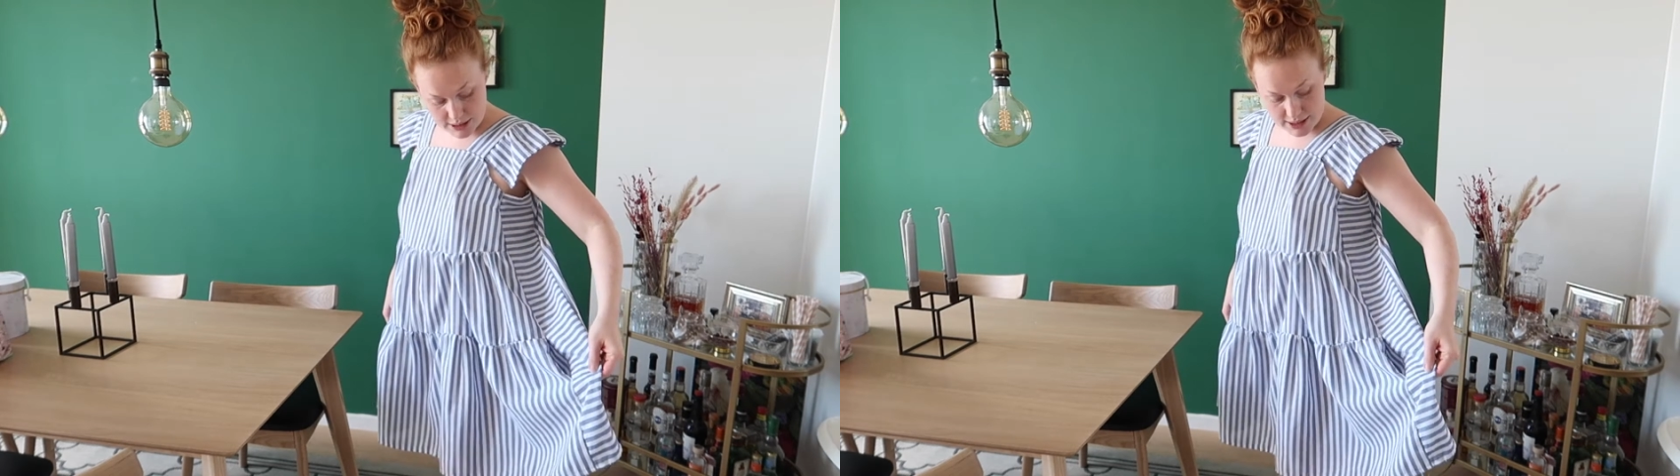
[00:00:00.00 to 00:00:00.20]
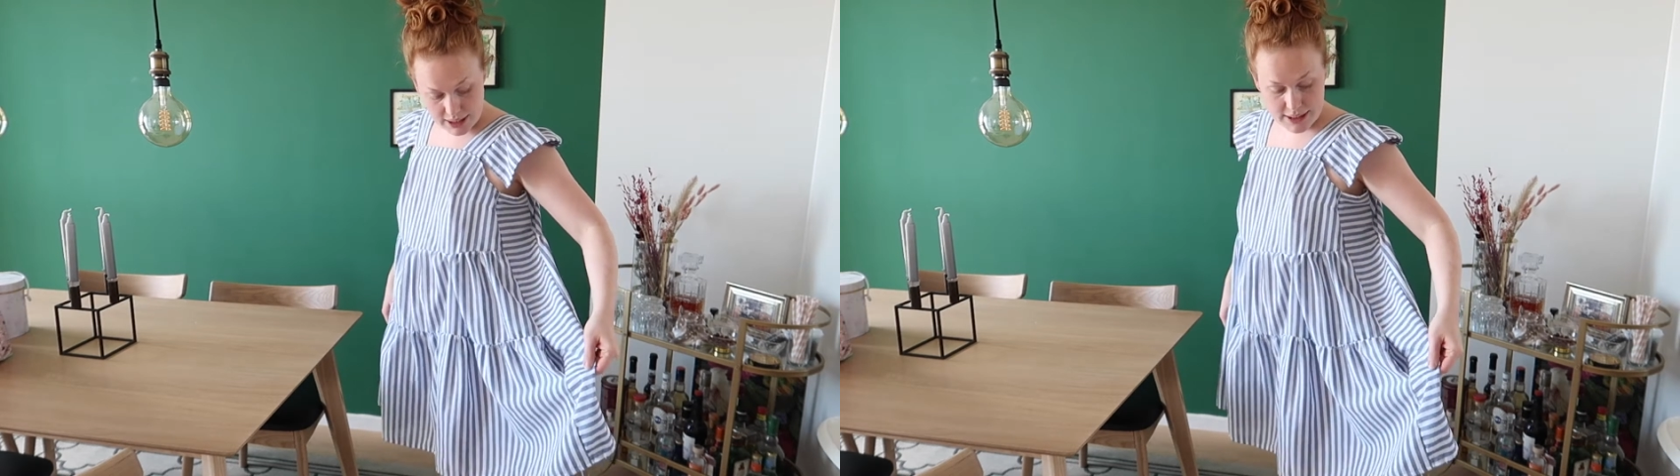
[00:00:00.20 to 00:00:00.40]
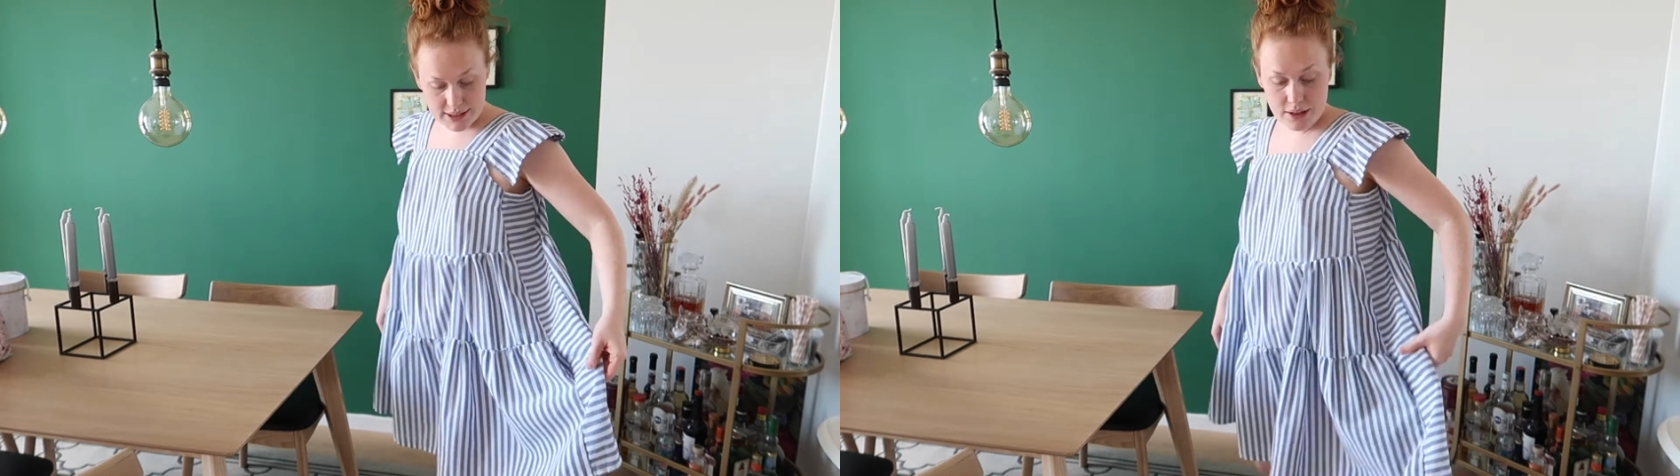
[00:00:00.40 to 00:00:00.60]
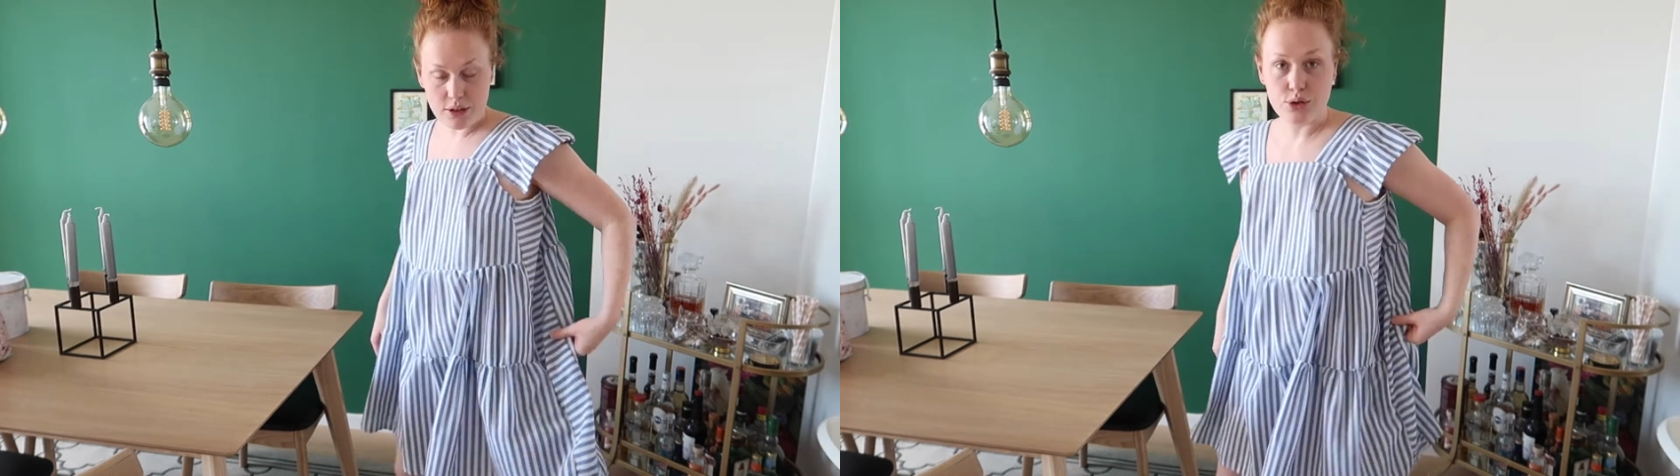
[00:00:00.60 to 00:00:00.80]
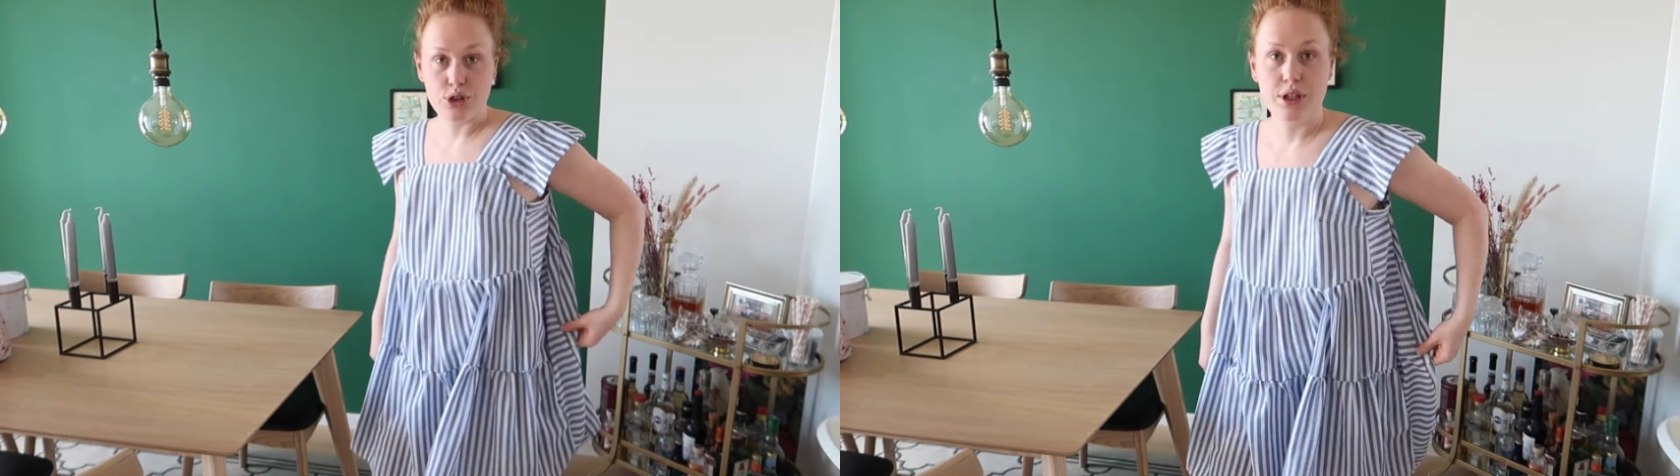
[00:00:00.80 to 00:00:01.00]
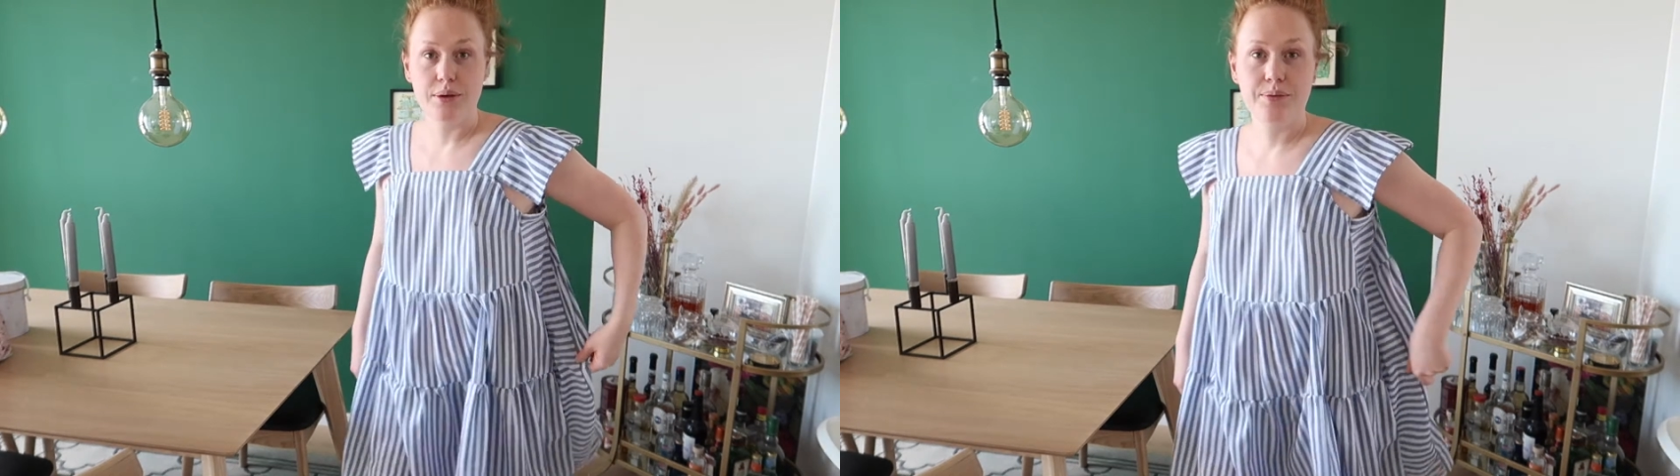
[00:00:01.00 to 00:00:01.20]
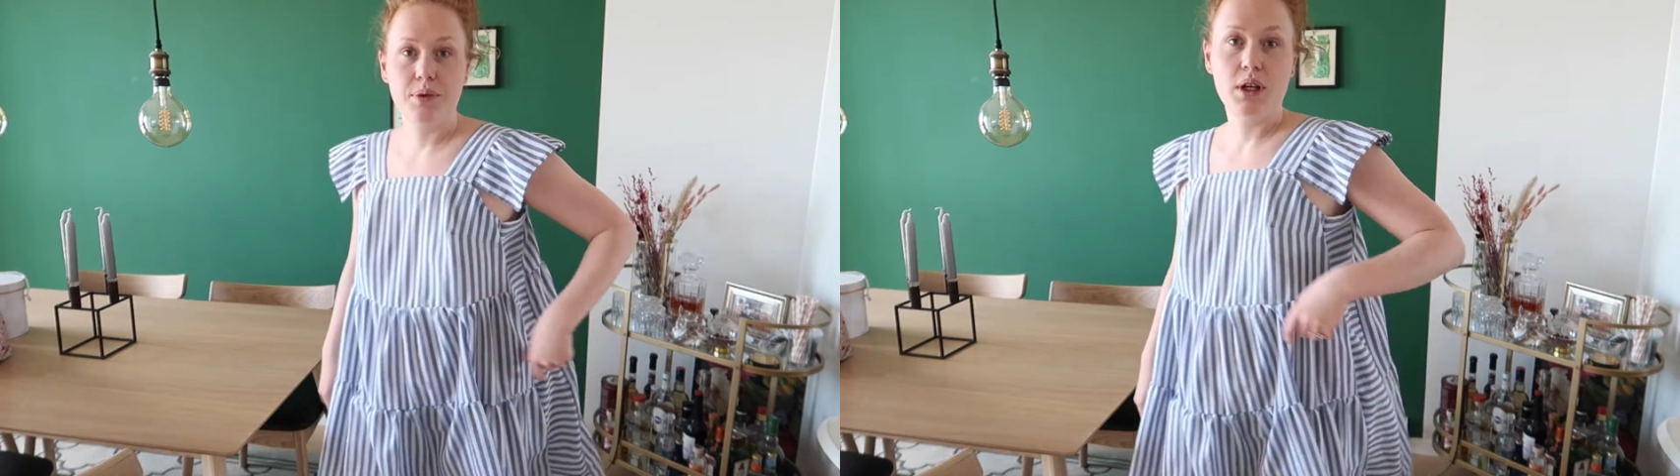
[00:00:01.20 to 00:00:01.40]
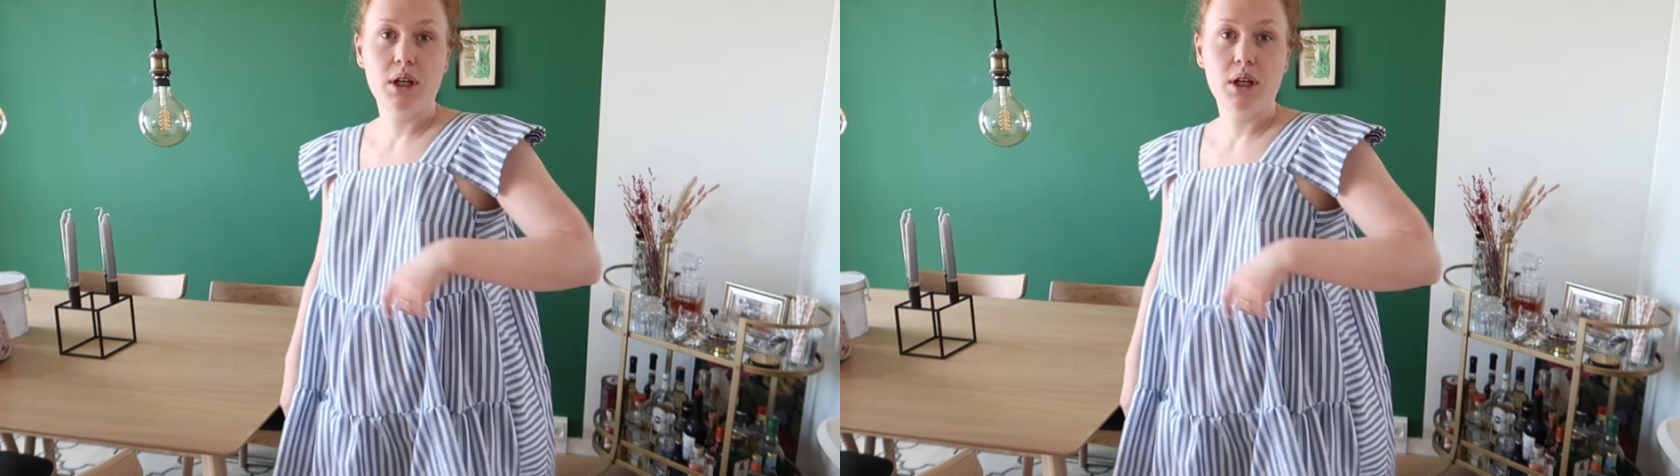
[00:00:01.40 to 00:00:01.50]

side solution.